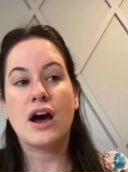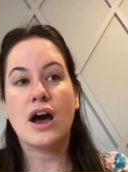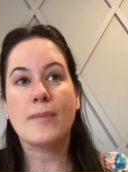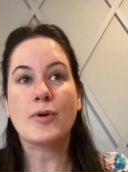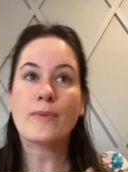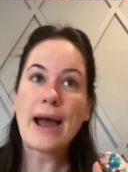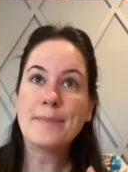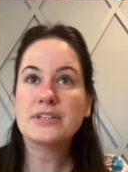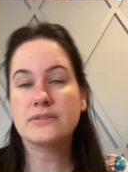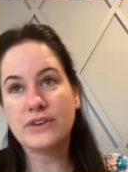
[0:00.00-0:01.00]
um,
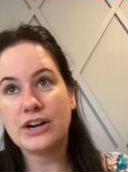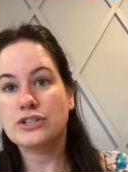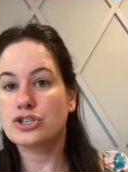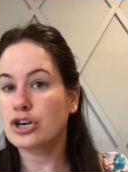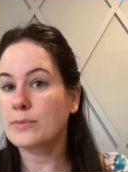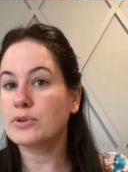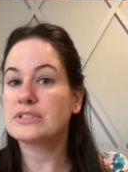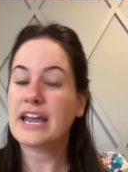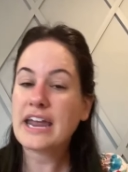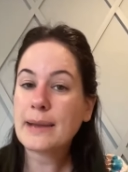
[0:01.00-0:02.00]
rabbits, ferrets,
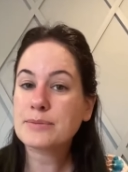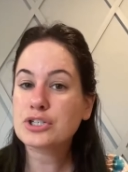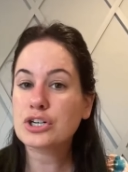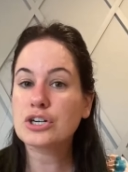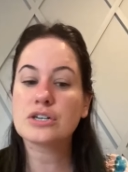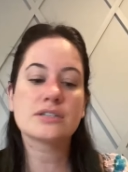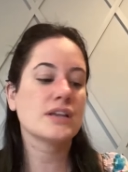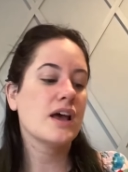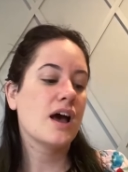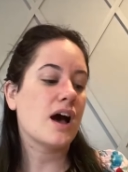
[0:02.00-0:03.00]
gerbils,
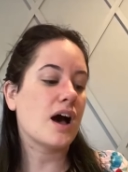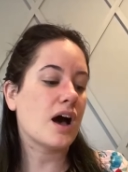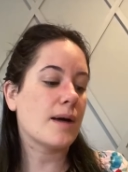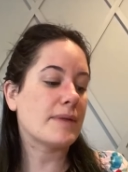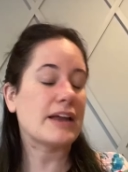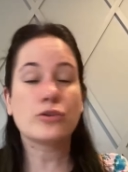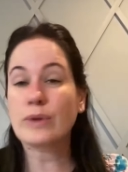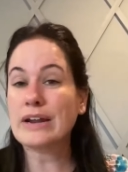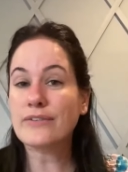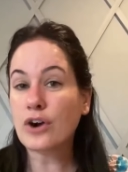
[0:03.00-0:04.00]
hamsters, um, and
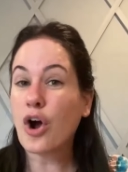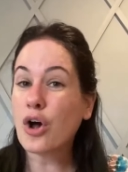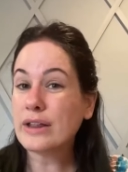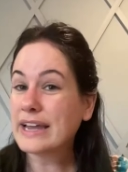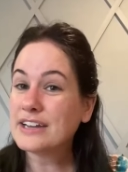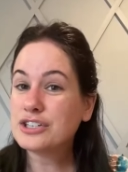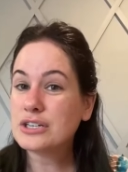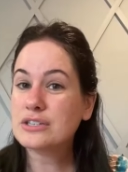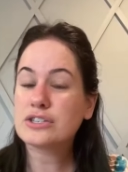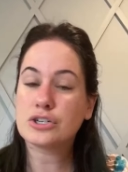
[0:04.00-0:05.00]
great for all
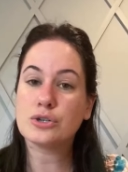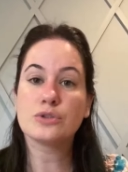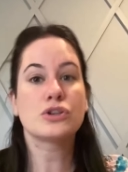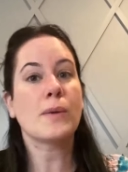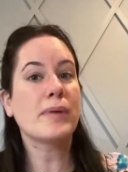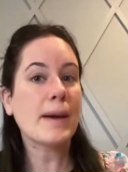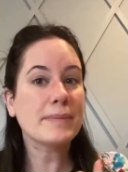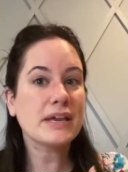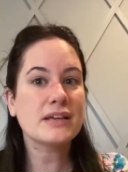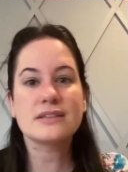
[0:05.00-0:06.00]
ages too. So
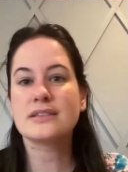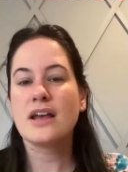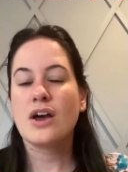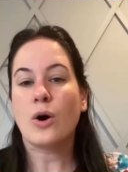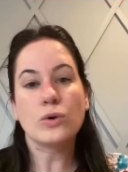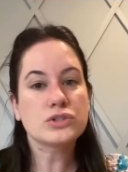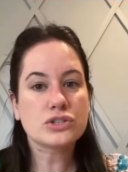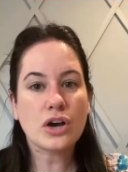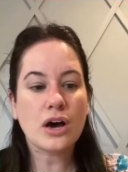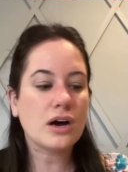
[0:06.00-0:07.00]
puppies,
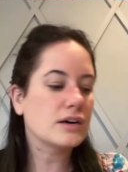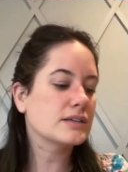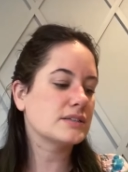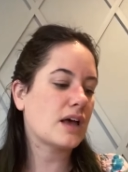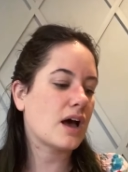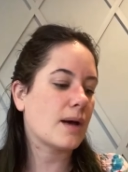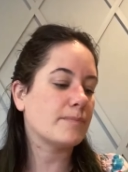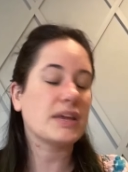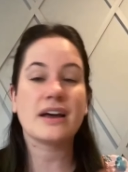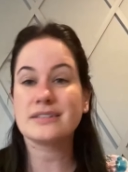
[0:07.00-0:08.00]
older dogs,
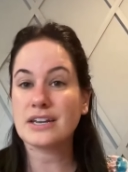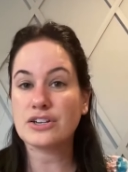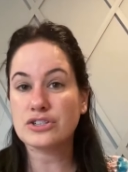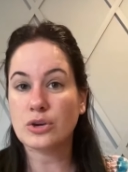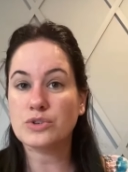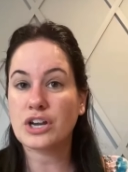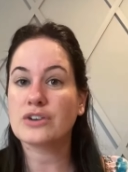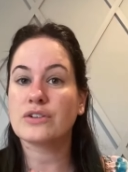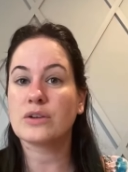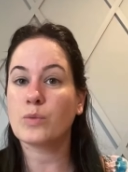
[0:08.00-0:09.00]
um, because it is so
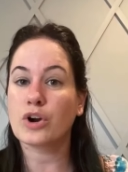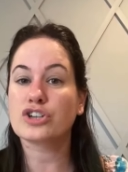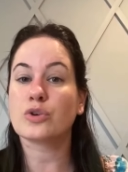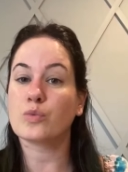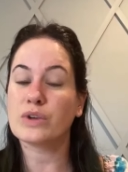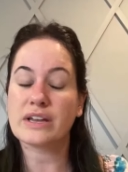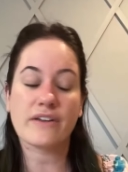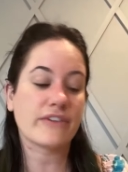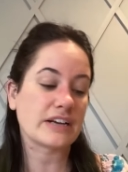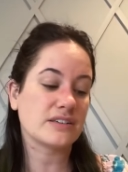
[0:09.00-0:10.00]
gentle, it works
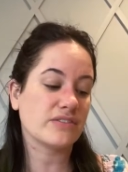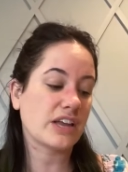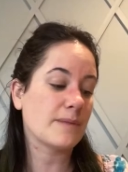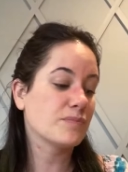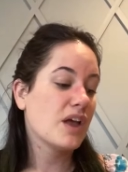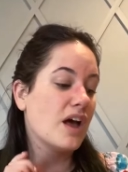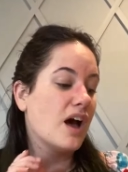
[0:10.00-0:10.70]
really effectively.